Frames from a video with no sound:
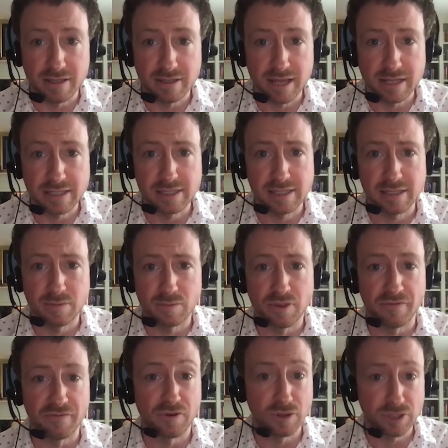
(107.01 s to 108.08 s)
That's the
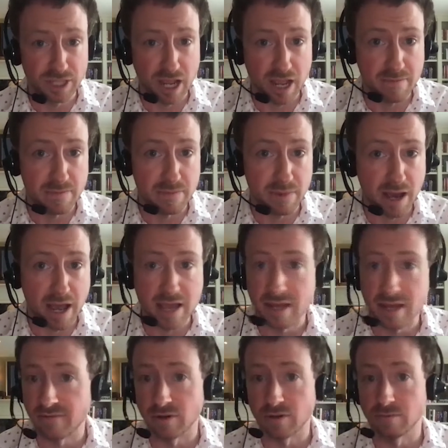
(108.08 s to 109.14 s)
first time I had
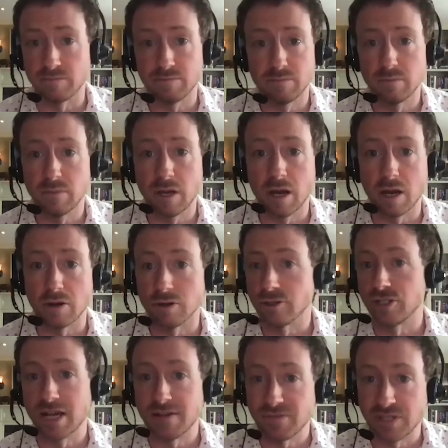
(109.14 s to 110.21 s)
ever heard
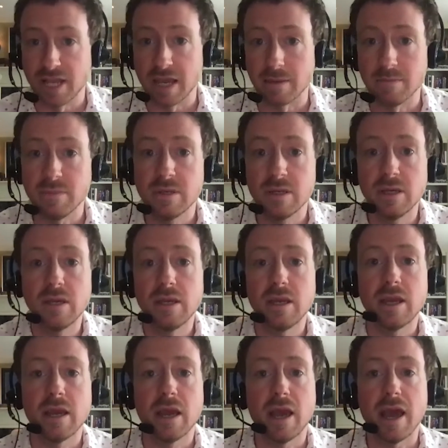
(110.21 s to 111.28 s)
Jeff's name,
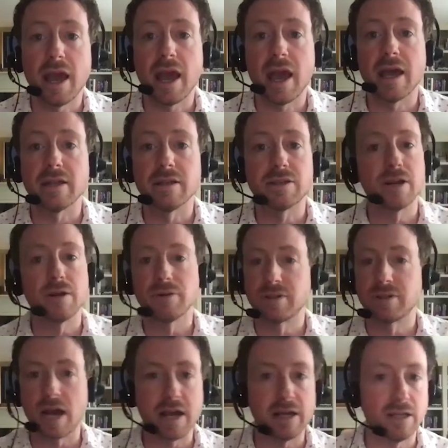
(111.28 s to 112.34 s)
and the
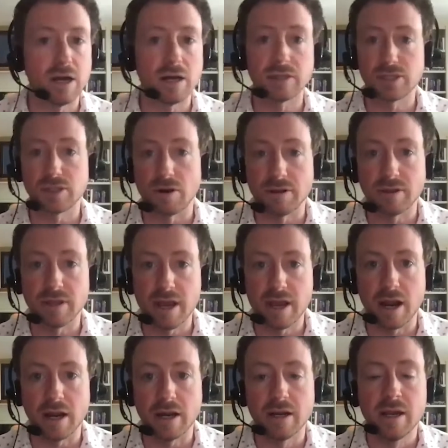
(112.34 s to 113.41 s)
dialogue started
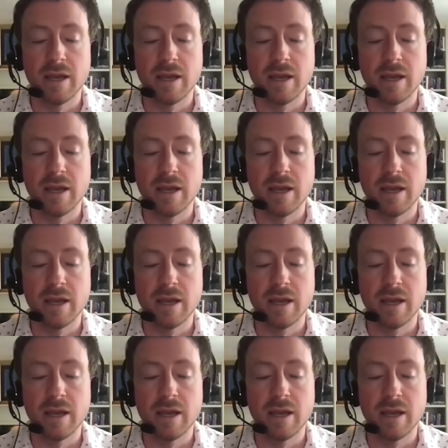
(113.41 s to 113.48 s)
there.